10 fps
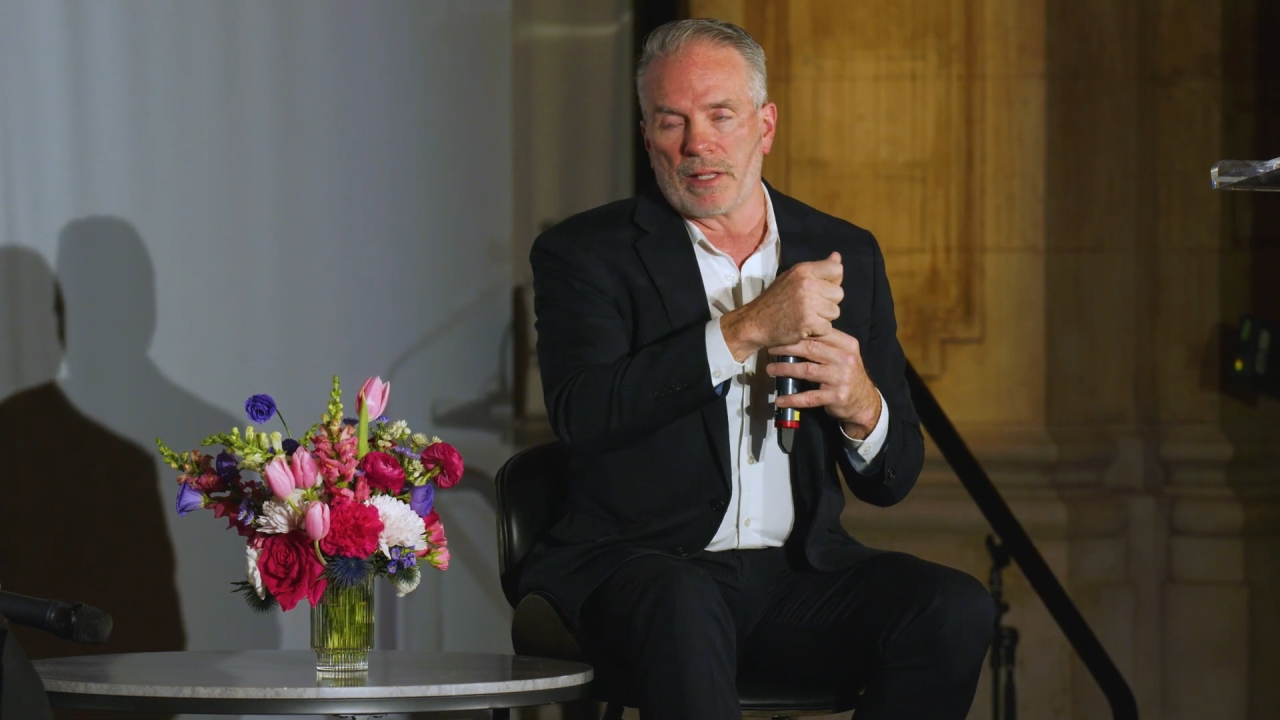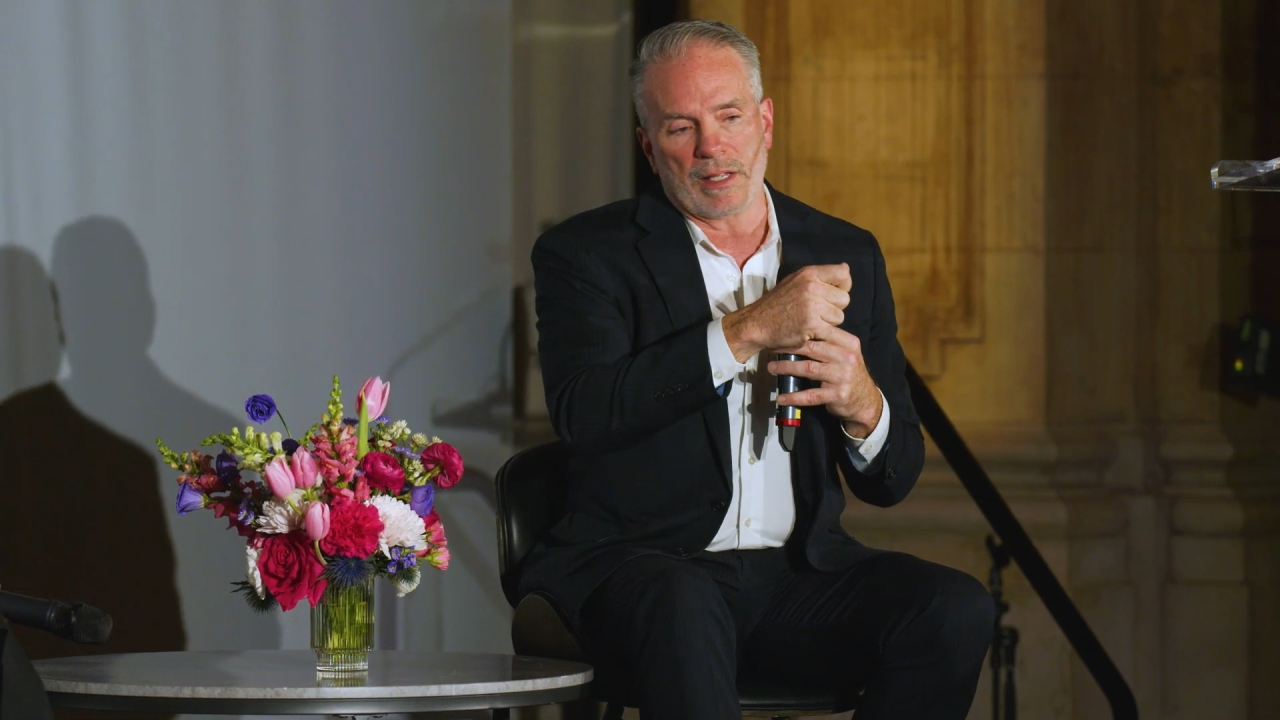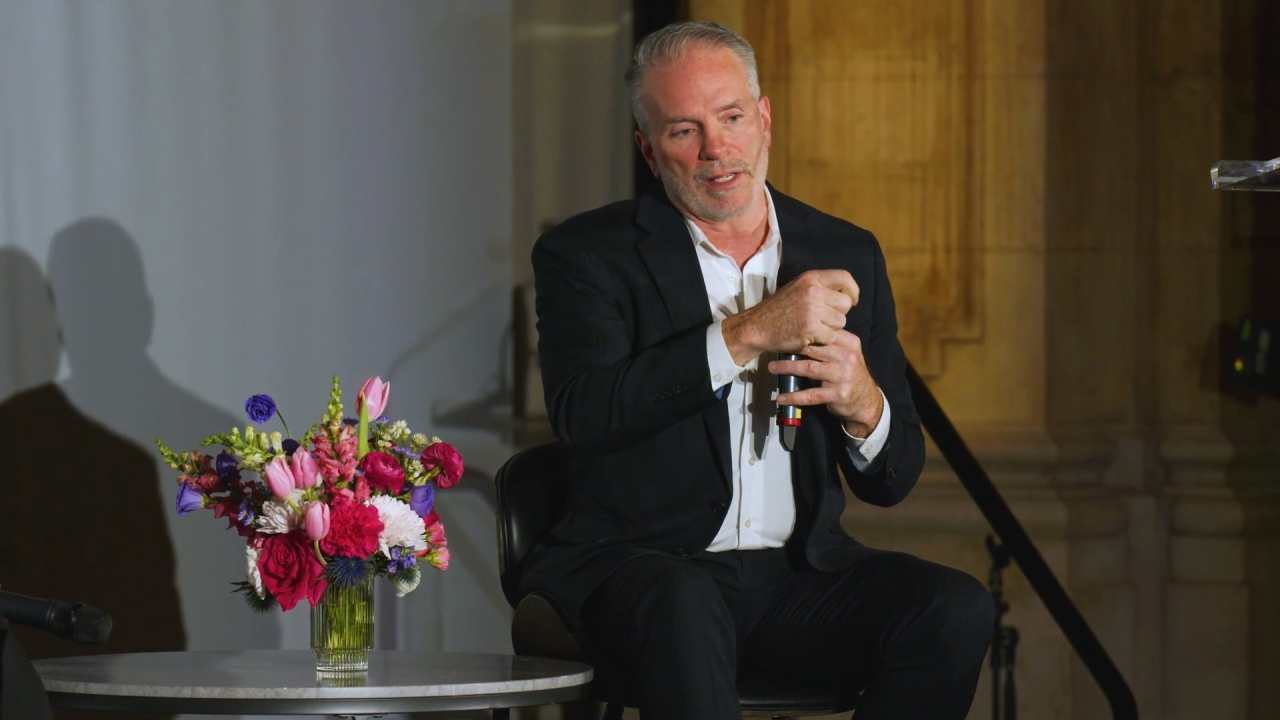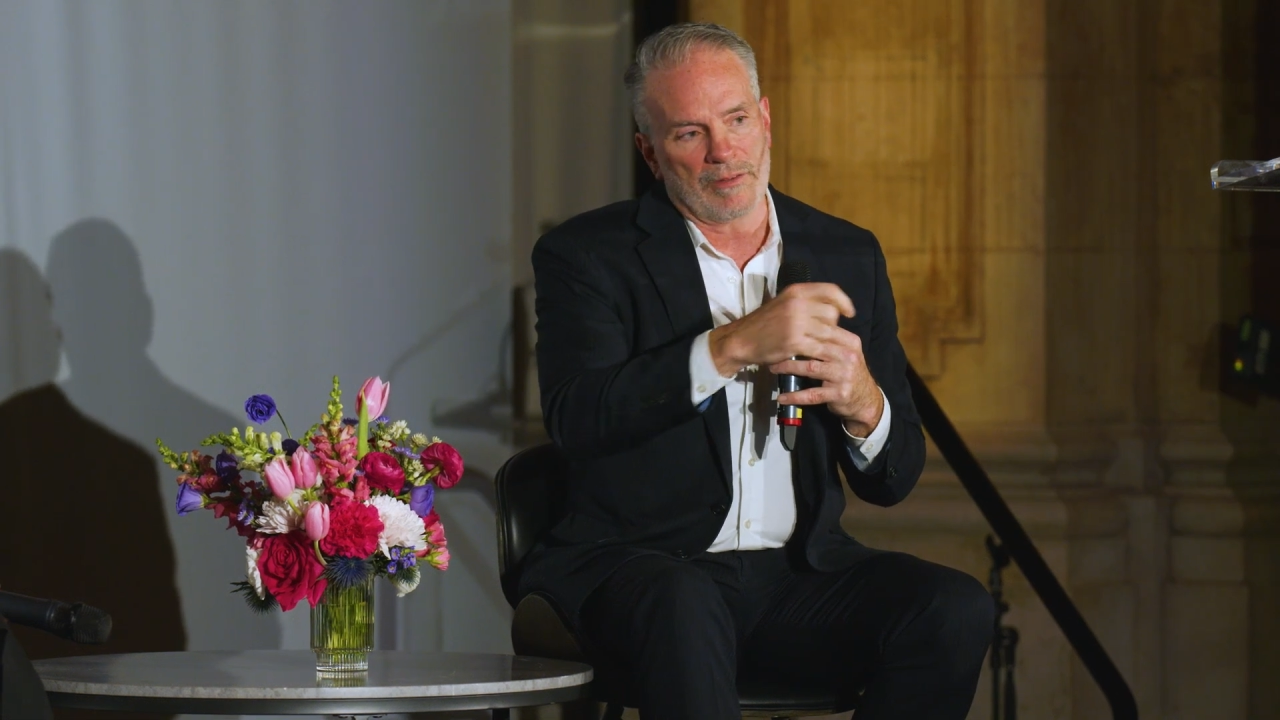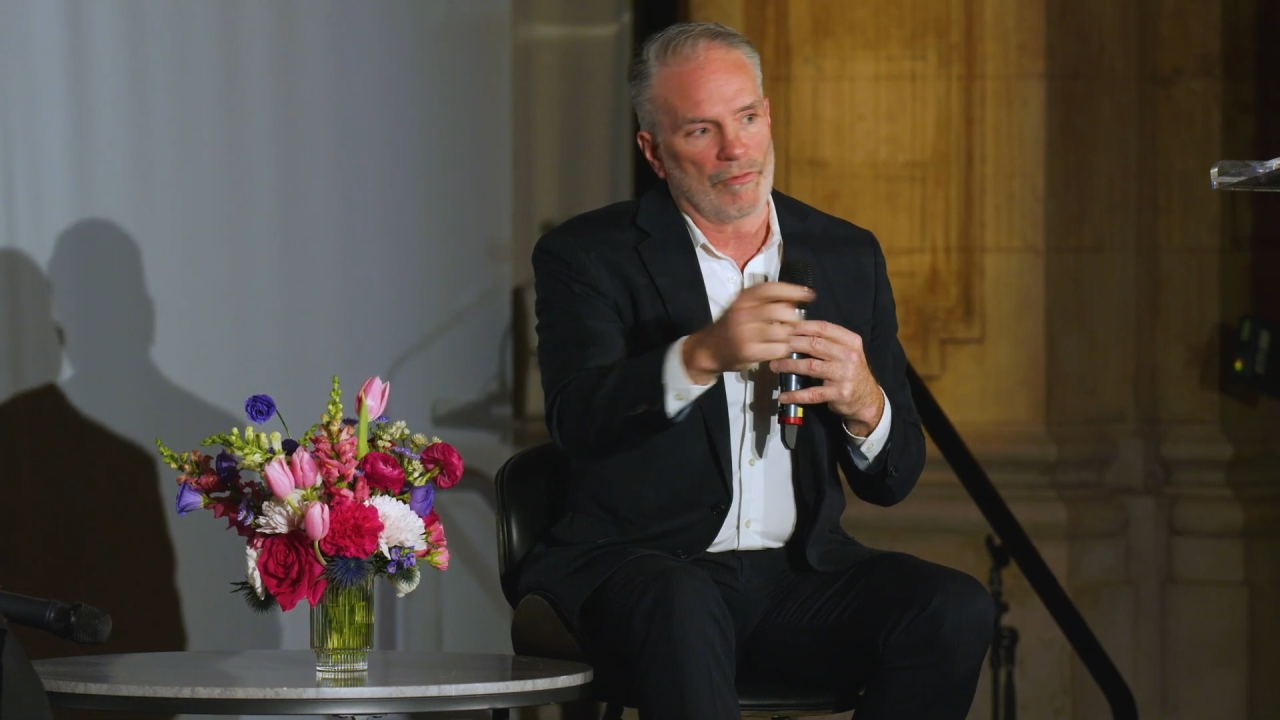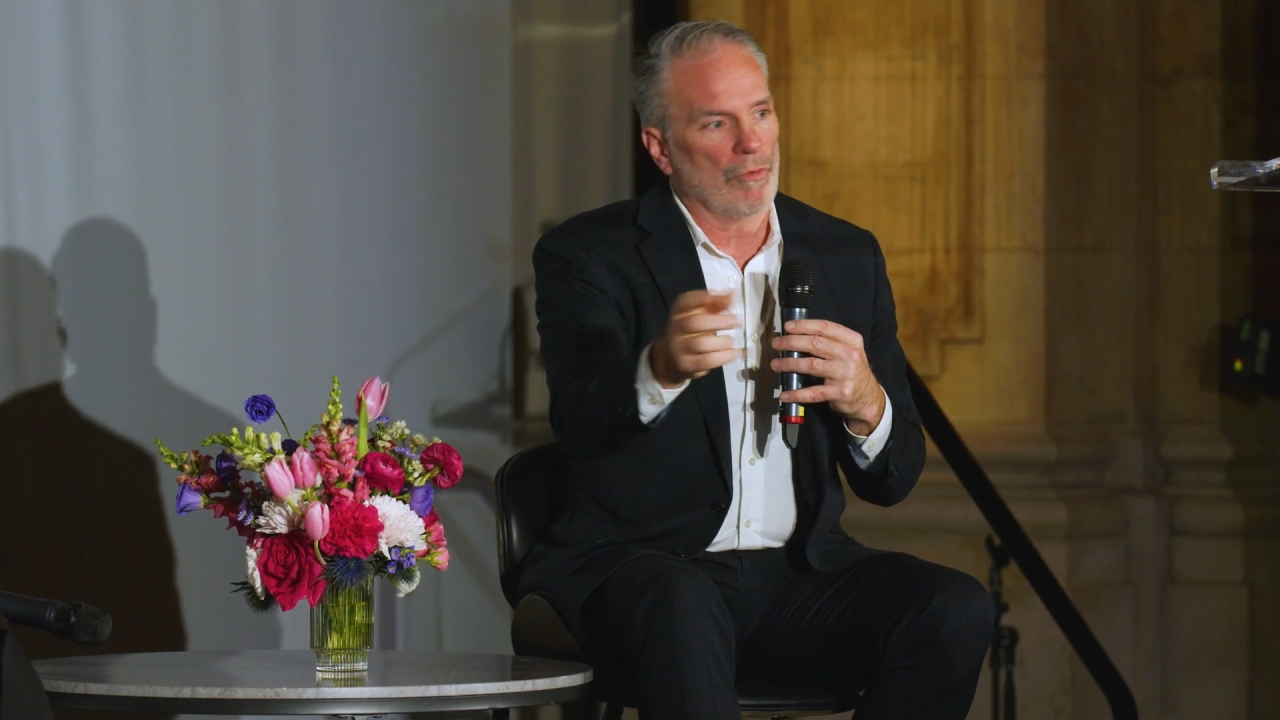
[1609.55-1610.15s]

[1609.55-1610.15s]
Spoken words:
They can give it